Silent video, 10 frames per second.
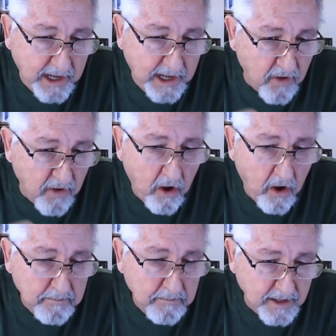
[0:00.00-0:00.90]
of
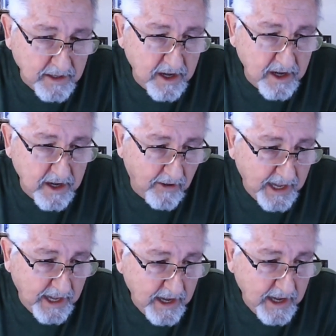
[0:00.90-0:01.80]
all
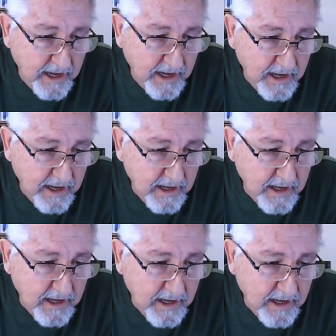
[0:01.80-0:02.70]
military
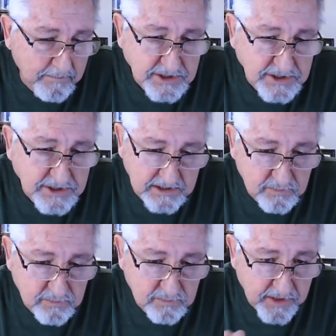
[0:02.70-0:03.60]
emissions
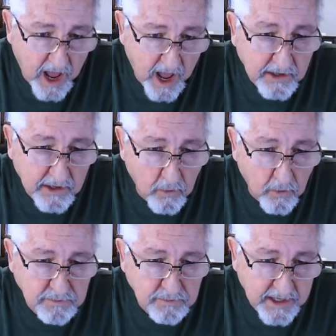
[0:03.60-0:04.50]
with an eye
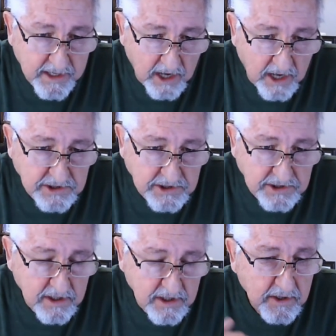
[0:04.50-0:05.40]
towards
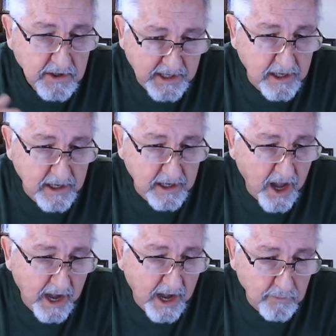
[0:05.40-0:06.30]
reduction to get in
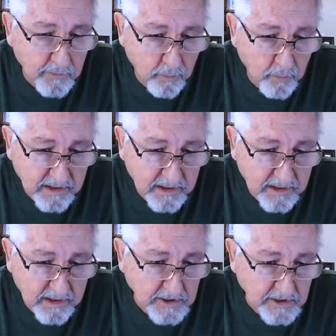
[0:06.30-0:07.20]
line with what the
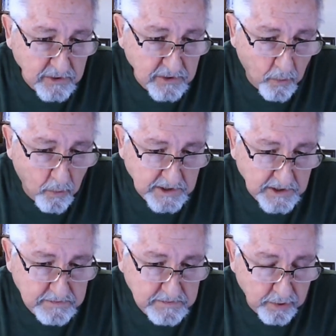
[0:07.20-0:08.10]
Paris
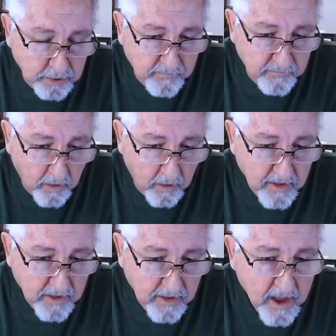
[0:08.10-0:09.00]
Accords put forth.
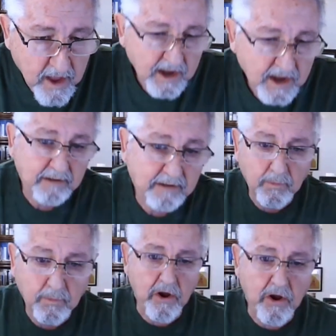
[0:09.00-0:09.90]
And we
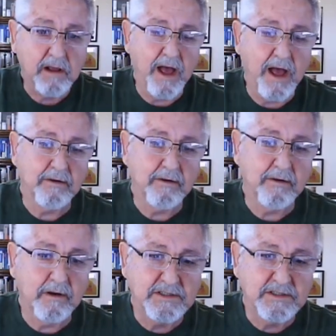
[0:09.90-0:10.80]
talk about
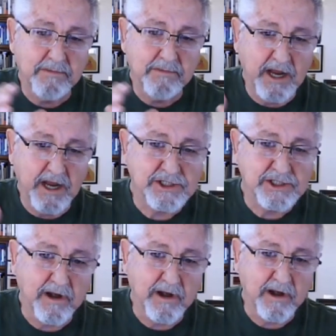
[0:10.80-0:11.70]
some of the
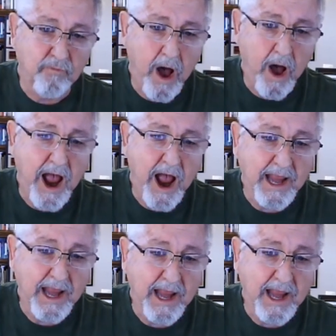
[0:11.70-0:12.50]
history of why